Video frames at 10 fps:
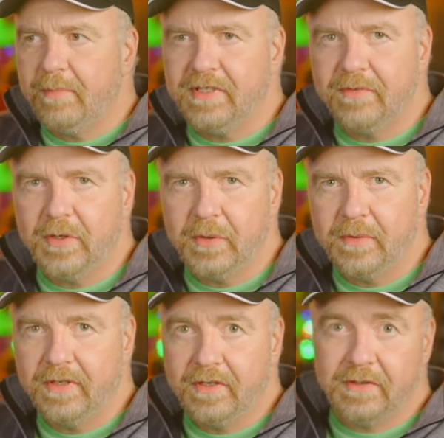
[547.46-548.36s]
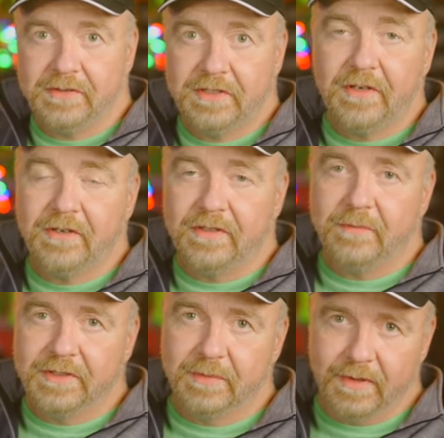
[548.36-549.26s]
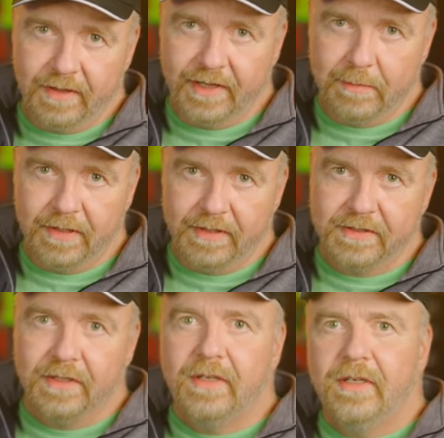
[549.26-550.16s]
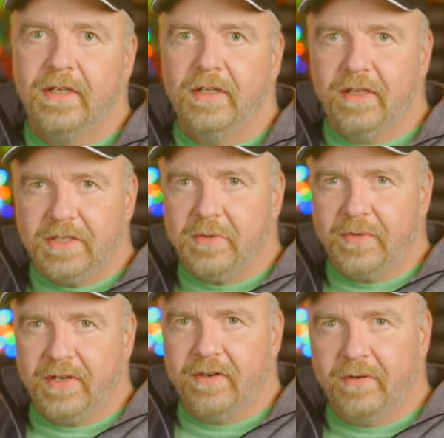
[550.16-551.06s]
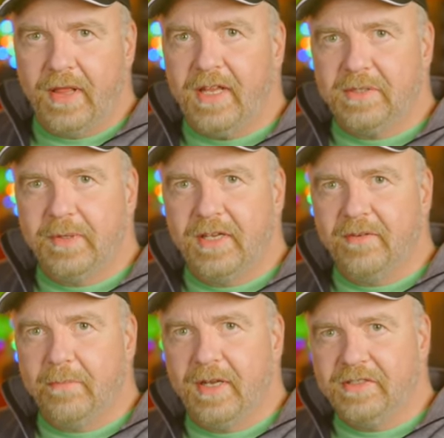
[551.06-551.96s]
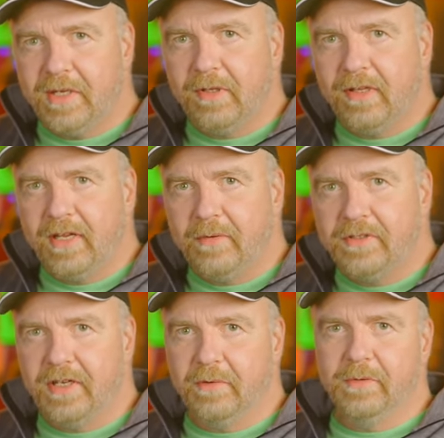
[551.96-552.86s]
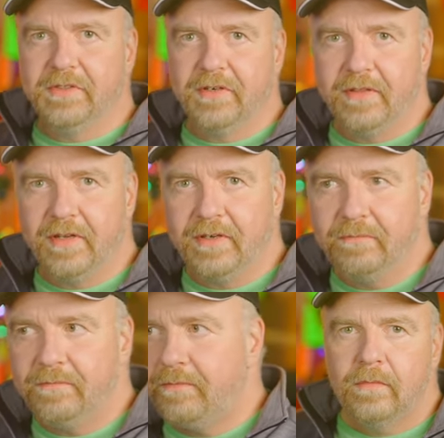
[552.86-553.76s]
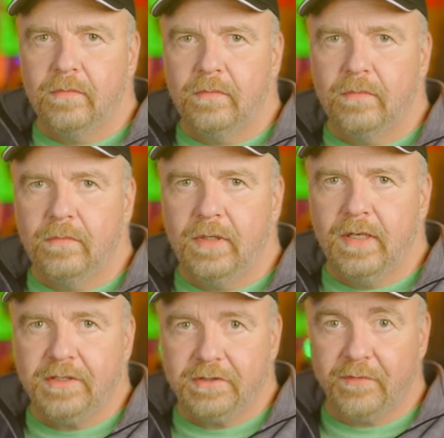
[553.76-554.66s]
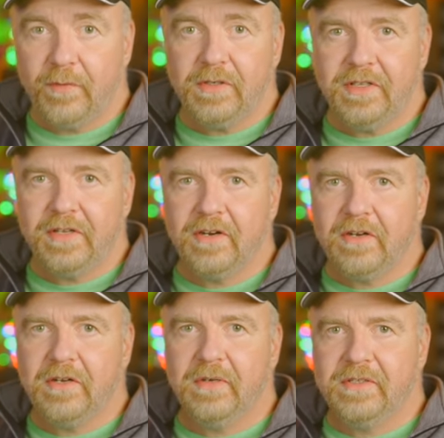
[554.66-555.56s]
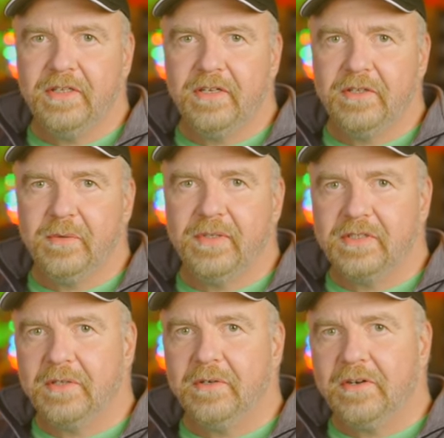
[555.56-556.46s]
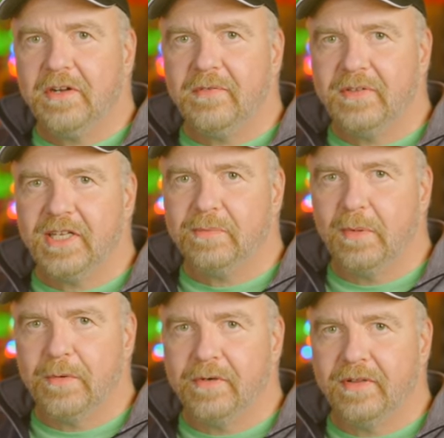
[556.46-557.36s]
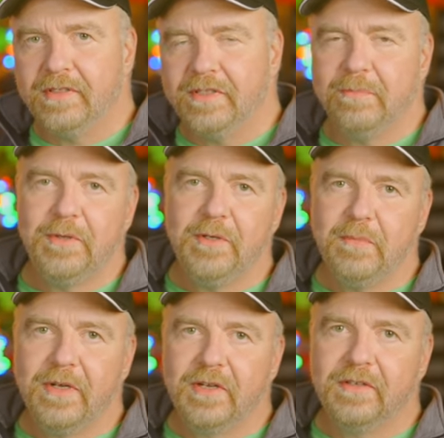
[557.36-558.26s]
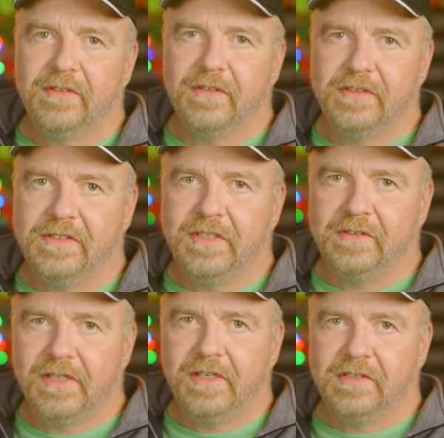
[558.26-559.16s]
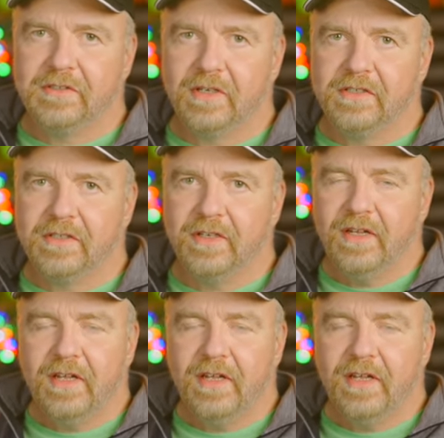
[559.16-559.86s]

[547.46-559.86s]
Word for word: a piece of code called start, which is where the label is. Let's go there, and that's the beginning of my assembly language, and we'll start there. So the first thing our code is going to do is turn off decimal mode in the CPU by calling the CLD instruction.